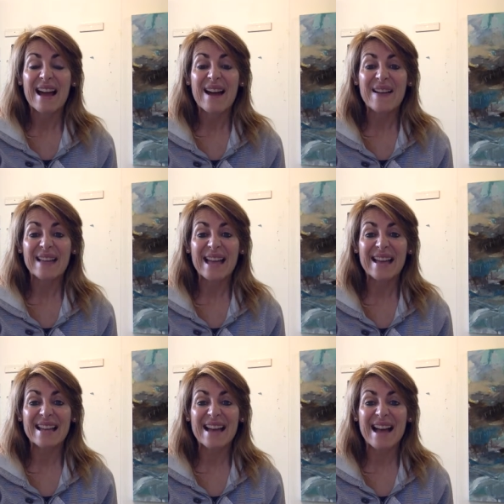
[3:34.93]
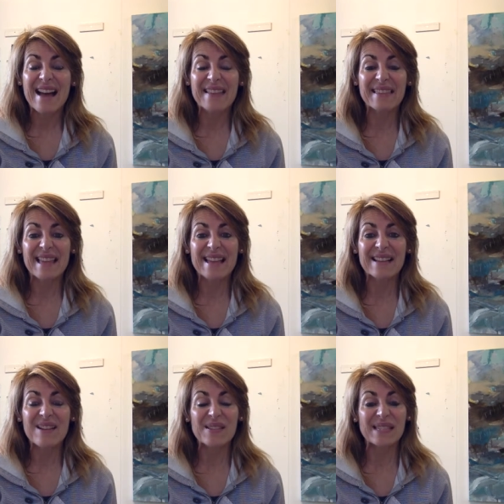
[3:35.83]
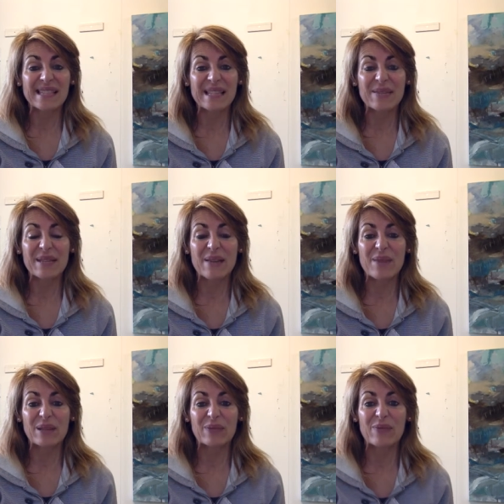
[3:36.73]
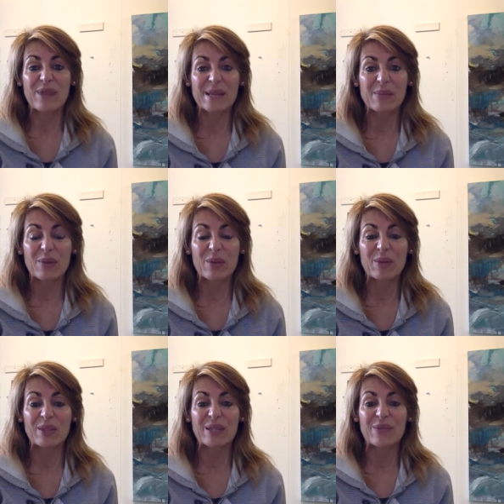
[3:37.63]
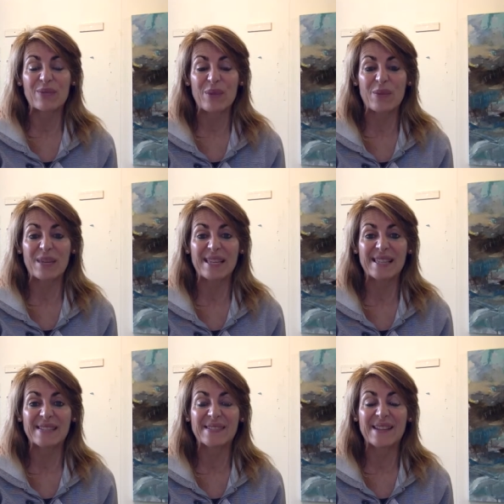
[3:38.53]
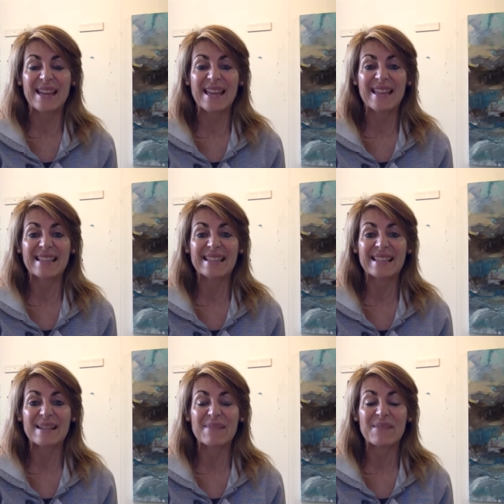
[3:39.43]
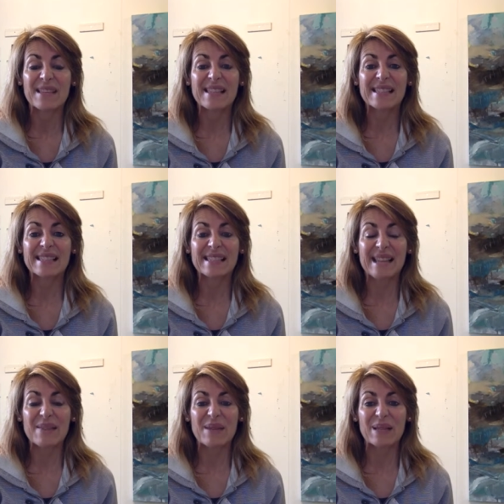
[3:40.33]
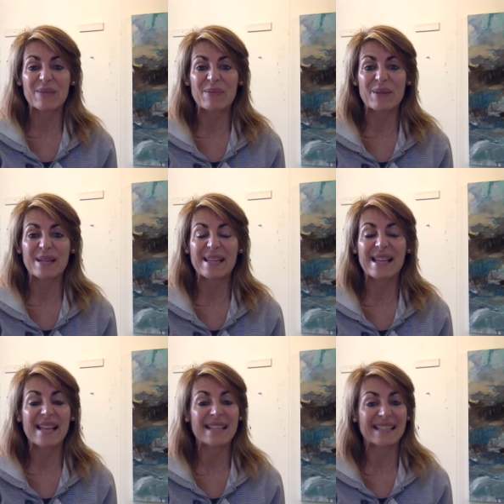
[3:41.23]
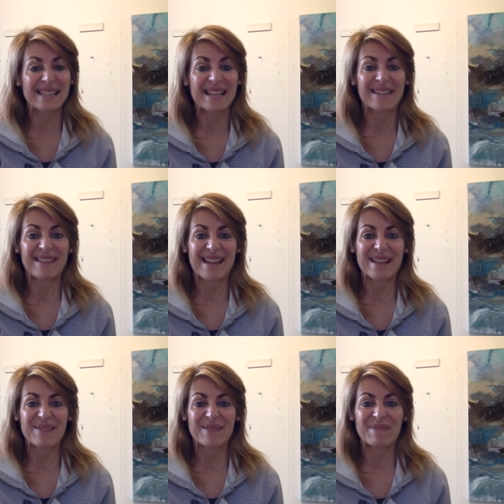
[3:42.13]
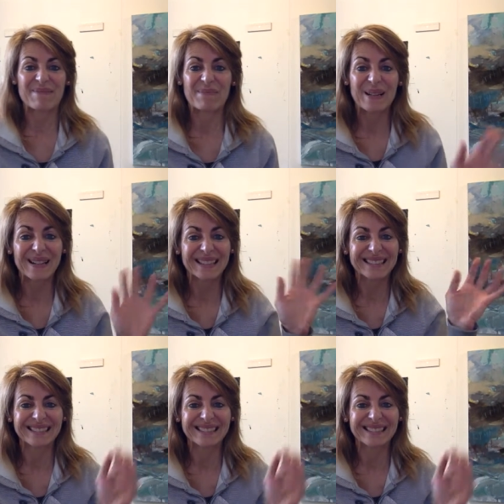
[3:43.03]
Okay, other than that, I'll see you in our wonderful Facebook community From the Easel, and stay well everybody and stay creative. Bye.